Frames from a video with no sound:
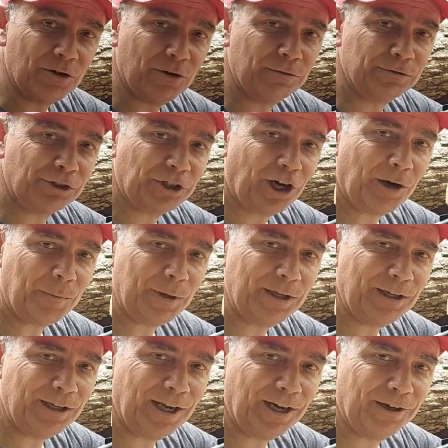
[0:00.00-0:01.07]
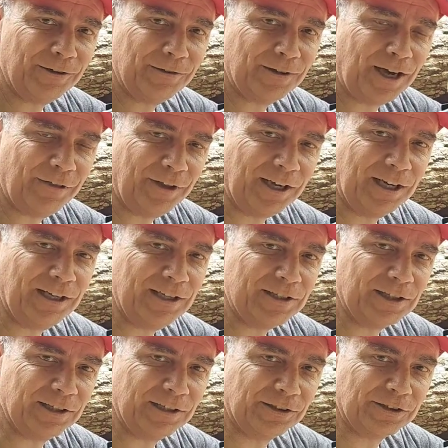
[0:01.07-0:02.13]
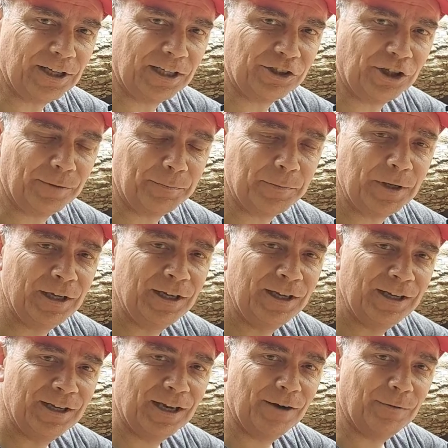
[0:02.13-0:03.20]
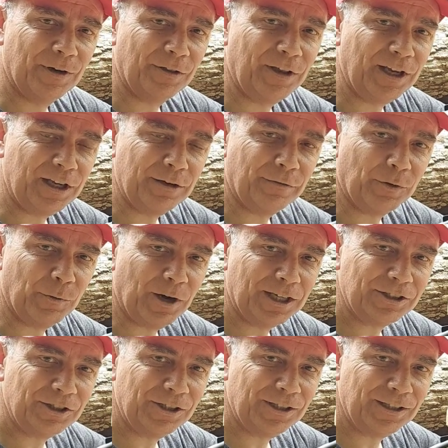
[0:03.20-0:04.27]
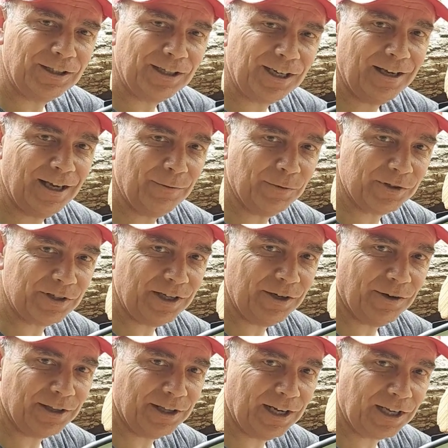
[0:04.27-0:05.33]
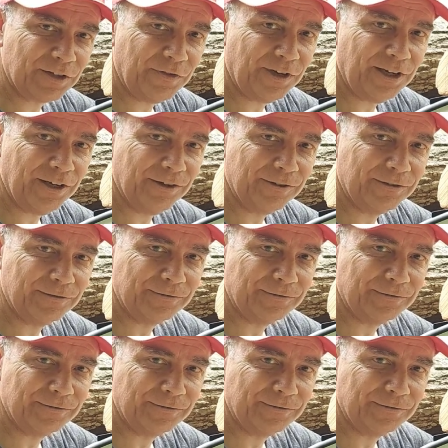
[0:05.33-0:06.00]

go and sharpen it now. I think it needs a little touch-up. I wanna thank you for watching, and we'll see you on the next video.